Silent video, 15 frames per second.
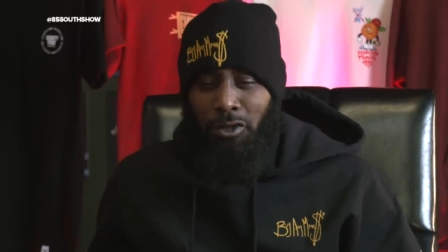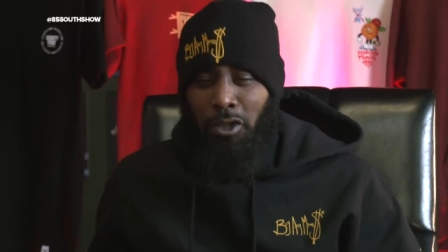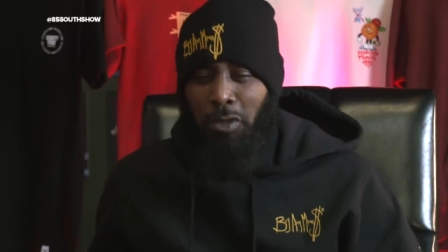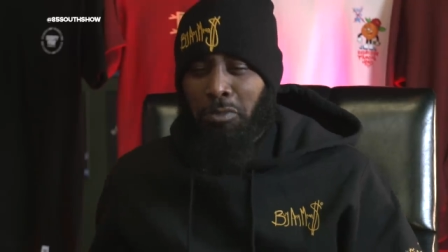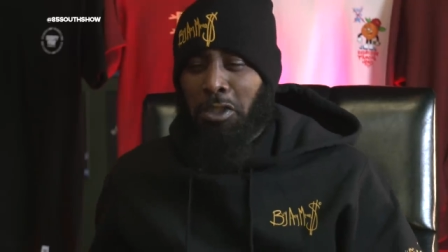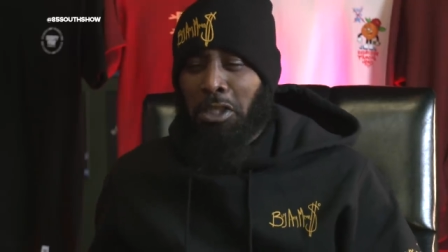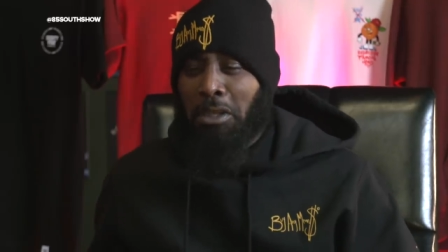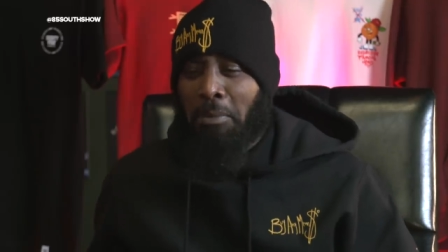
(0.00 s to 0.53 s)

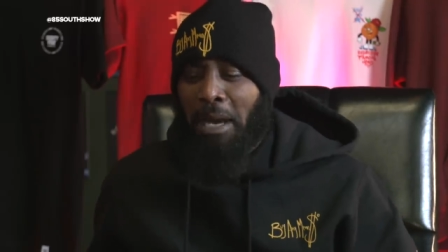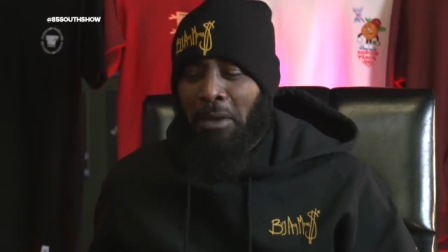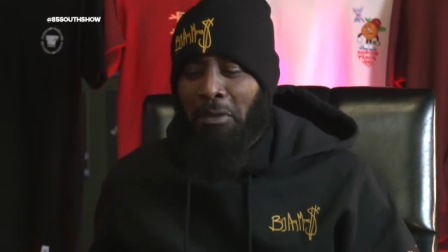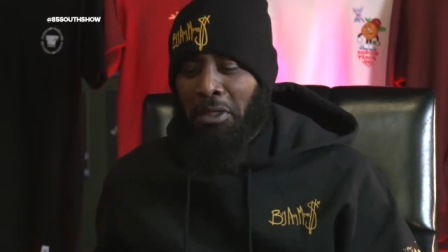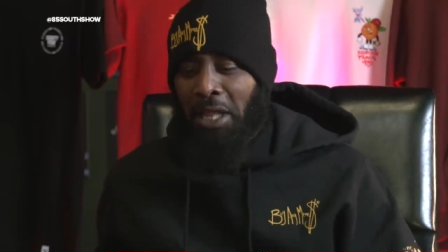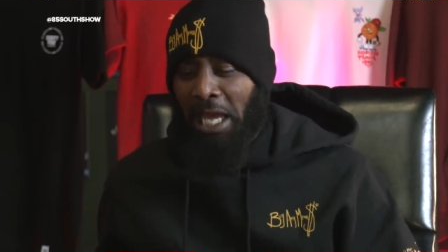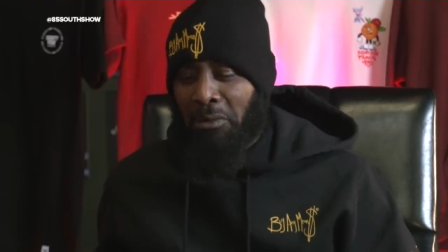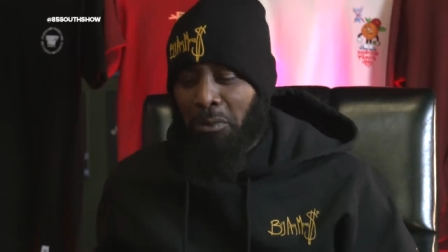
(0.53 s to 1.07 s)
Something
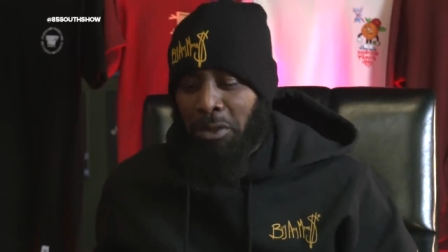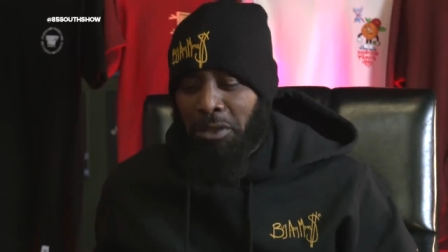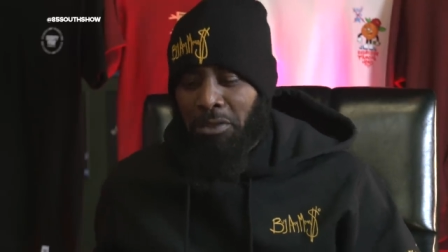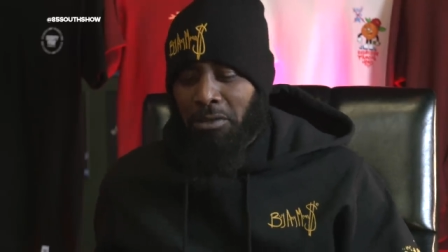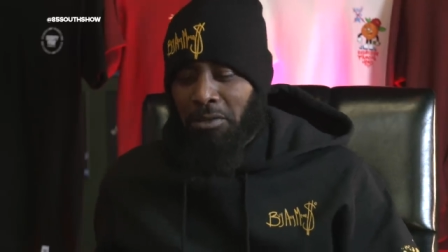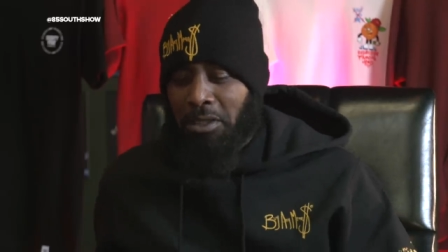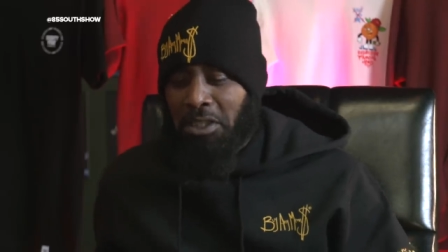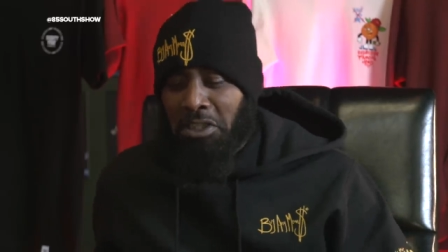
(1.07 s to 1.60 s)
about that one.
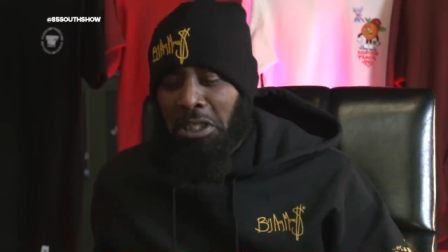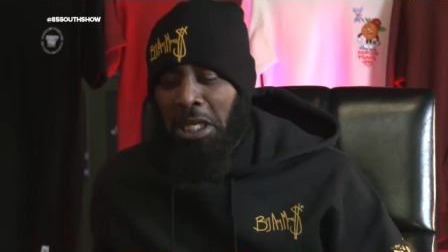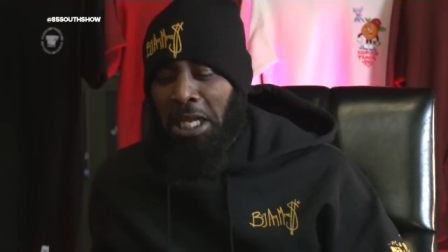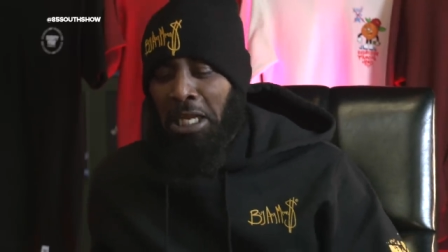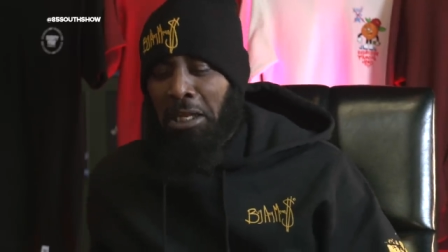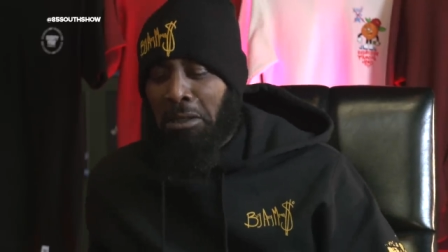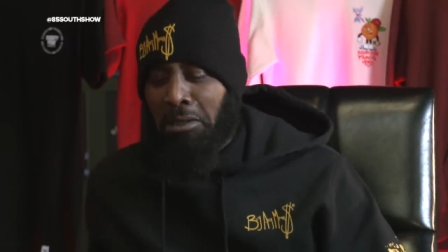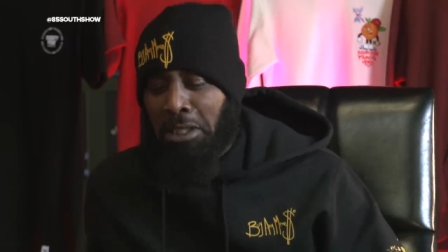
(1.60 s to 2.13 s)
It's
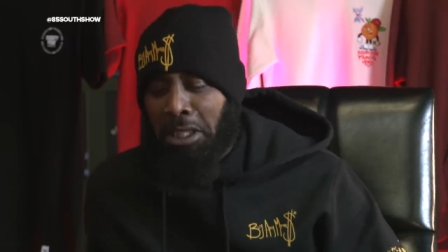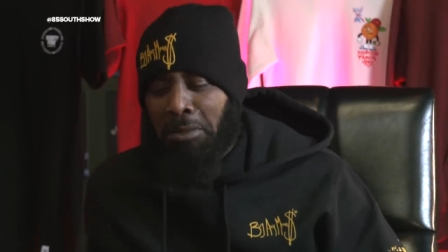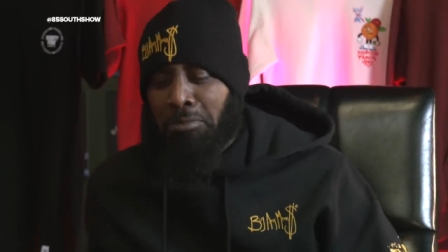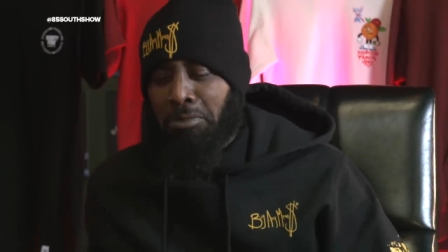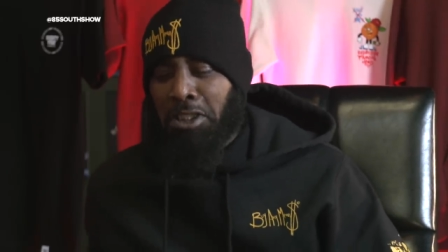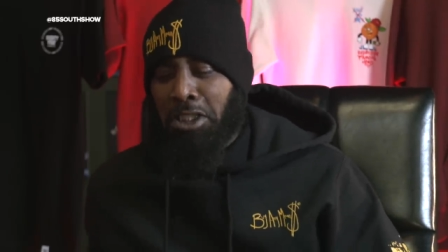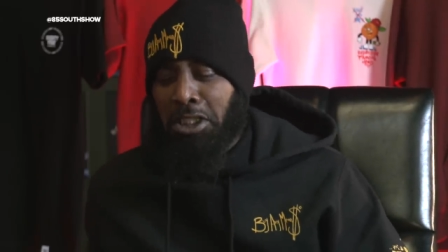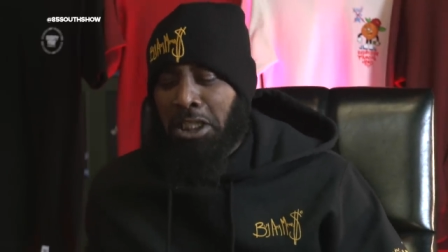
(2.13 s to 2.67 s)
like an
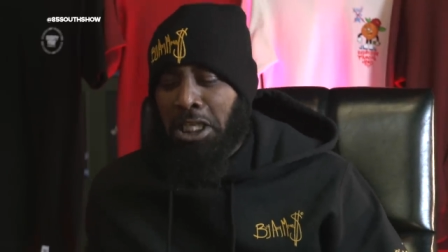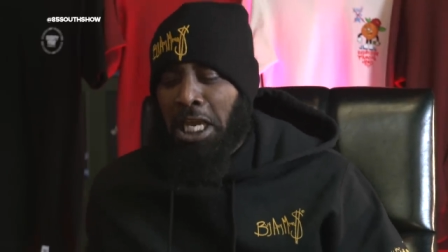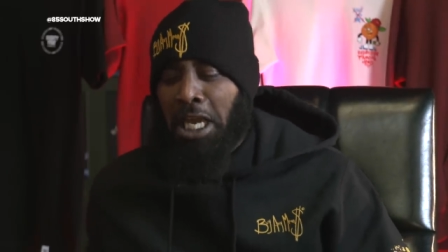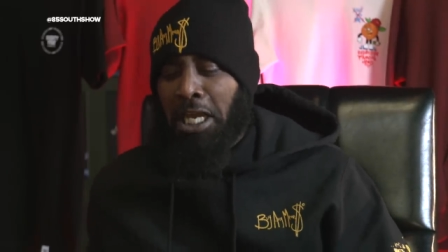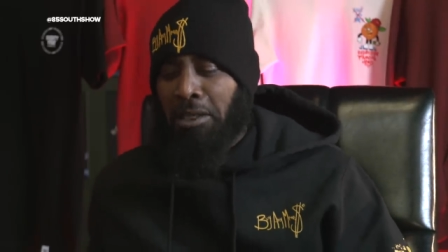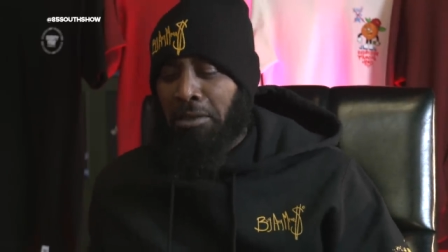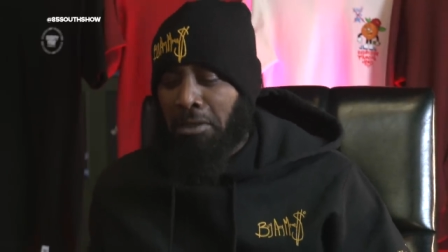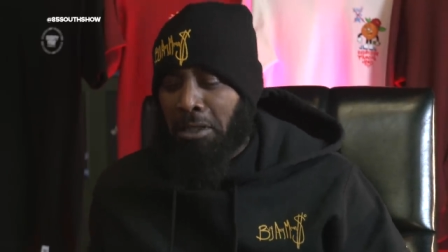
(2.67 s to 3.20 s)
empty
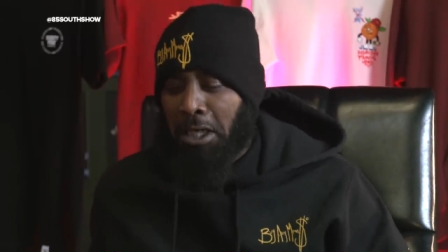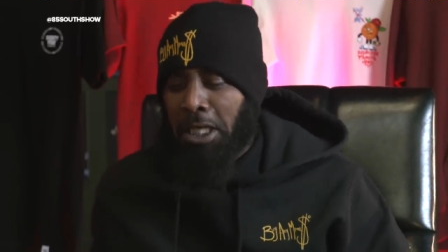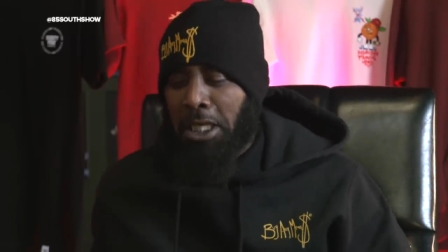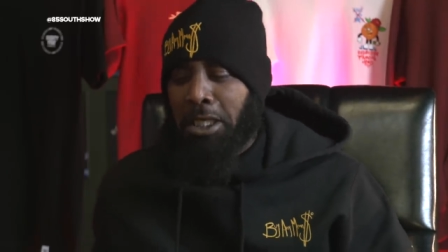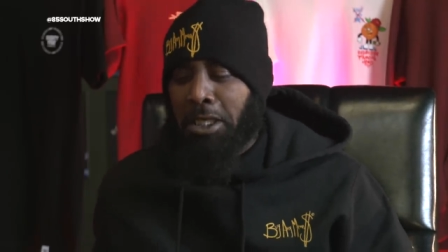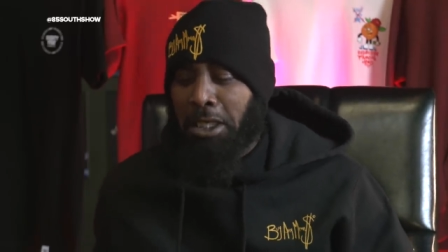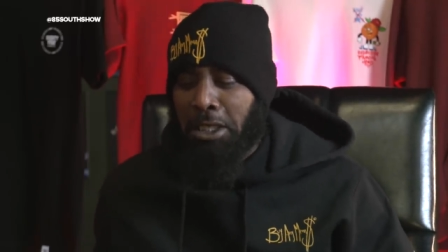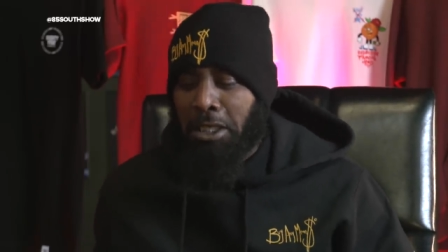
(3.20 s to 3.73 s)
can
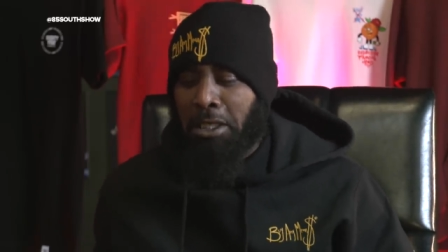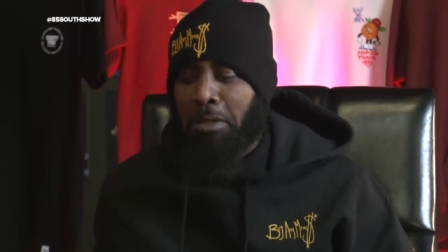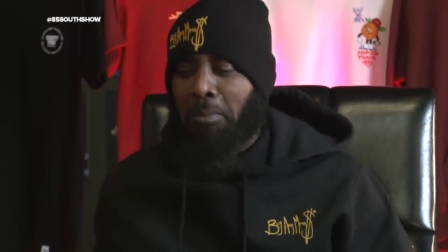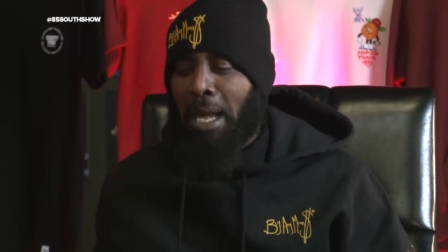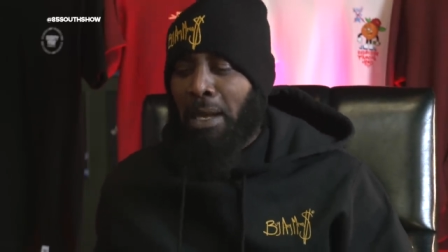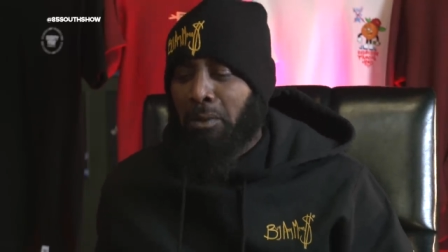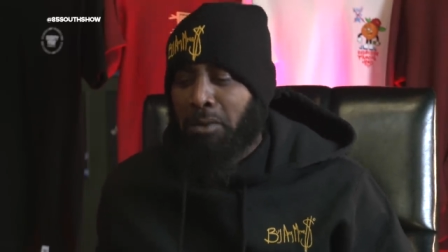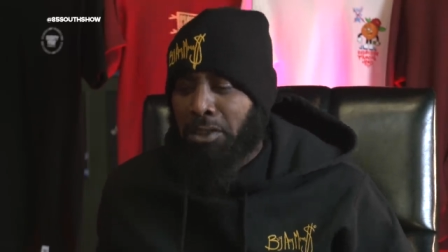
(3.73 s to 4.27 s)
clinking
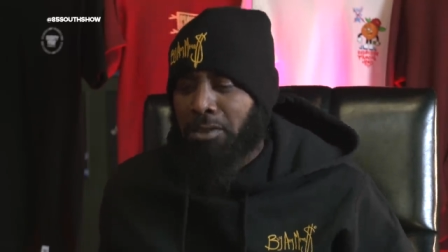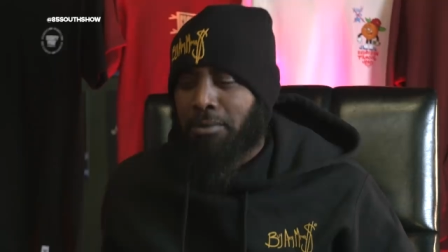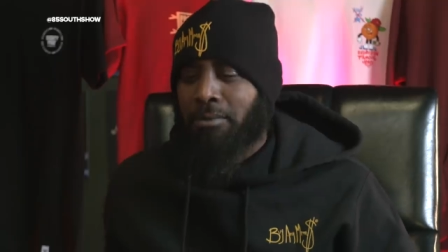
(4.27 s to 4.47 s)
about.